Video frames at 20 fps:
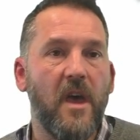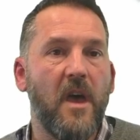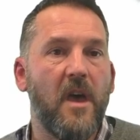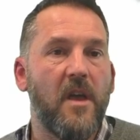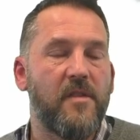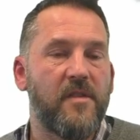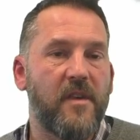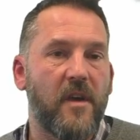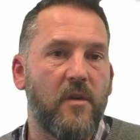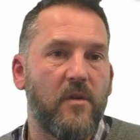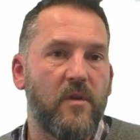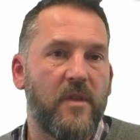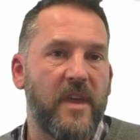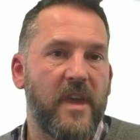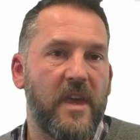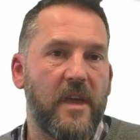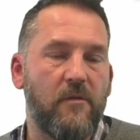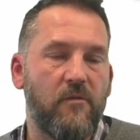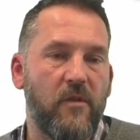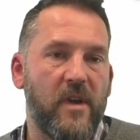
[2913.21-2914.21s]
So
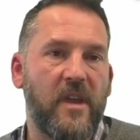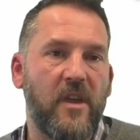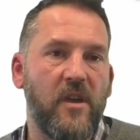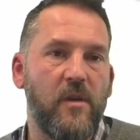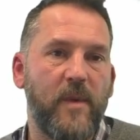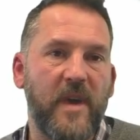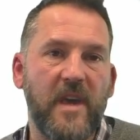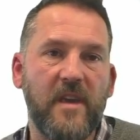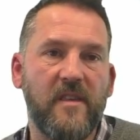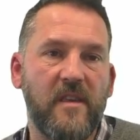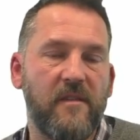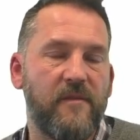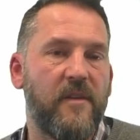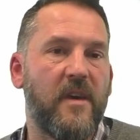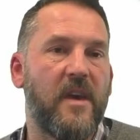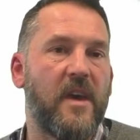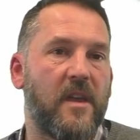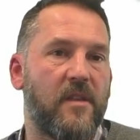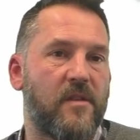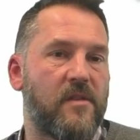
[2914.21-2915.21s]
the Recoup
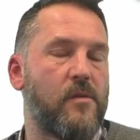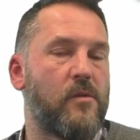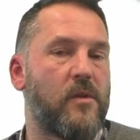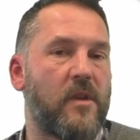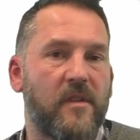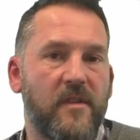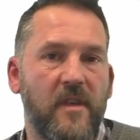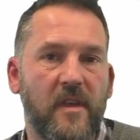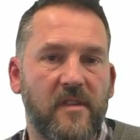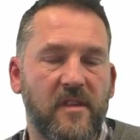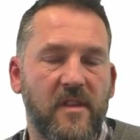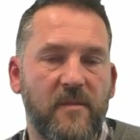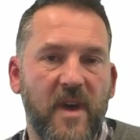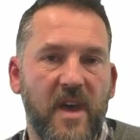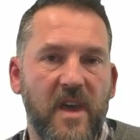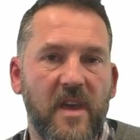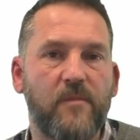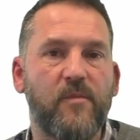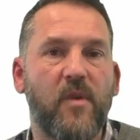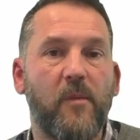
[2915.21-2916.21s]
EasyFit installed as System A
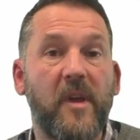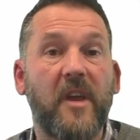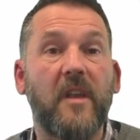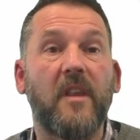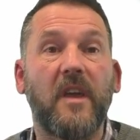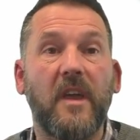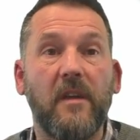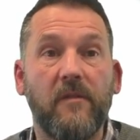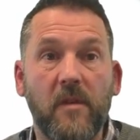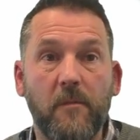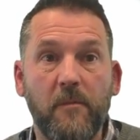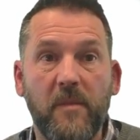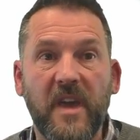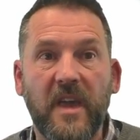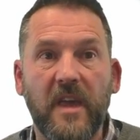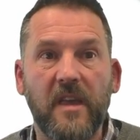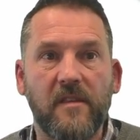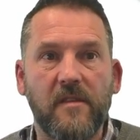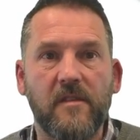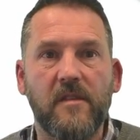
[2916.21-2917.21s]
is probably going to give the
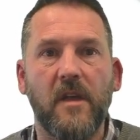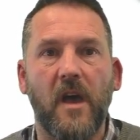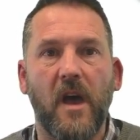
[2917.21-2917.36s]
biggest